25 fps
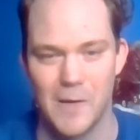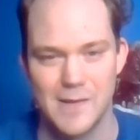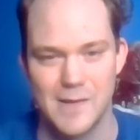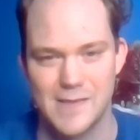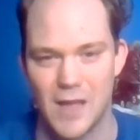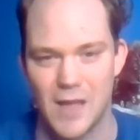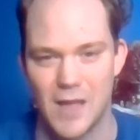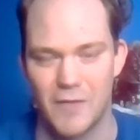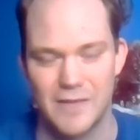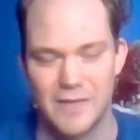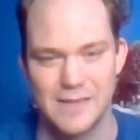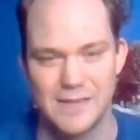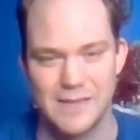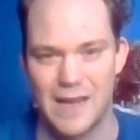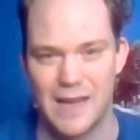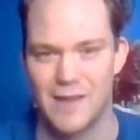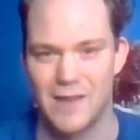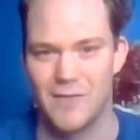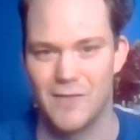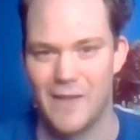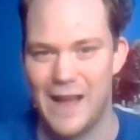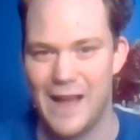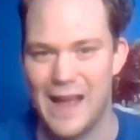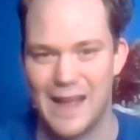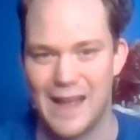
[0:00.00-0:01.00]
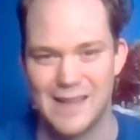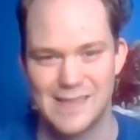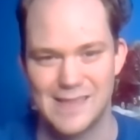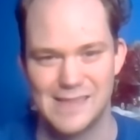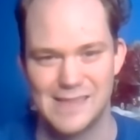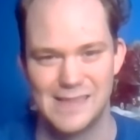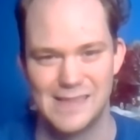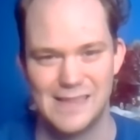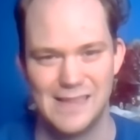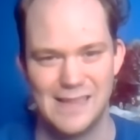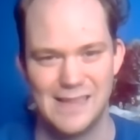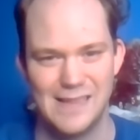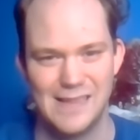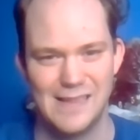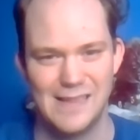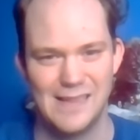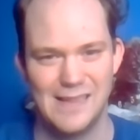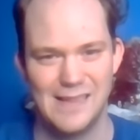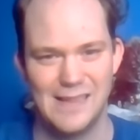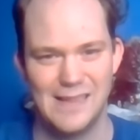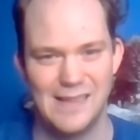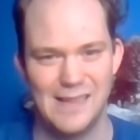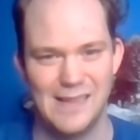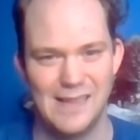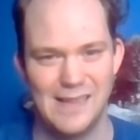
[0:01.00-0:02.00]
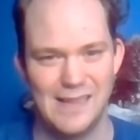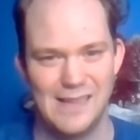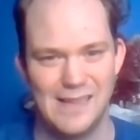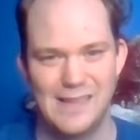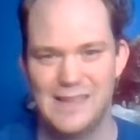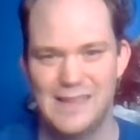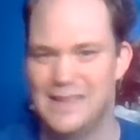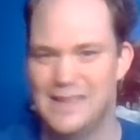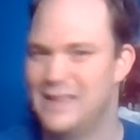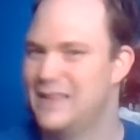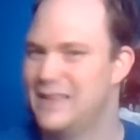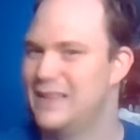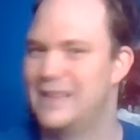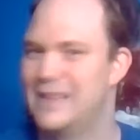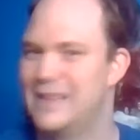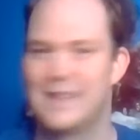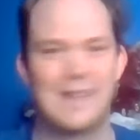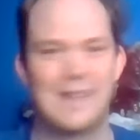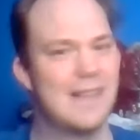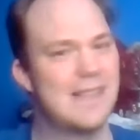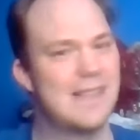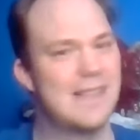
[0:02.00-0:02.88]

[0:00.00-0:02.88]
in a yeah. self-contained class. Because mm-hmm.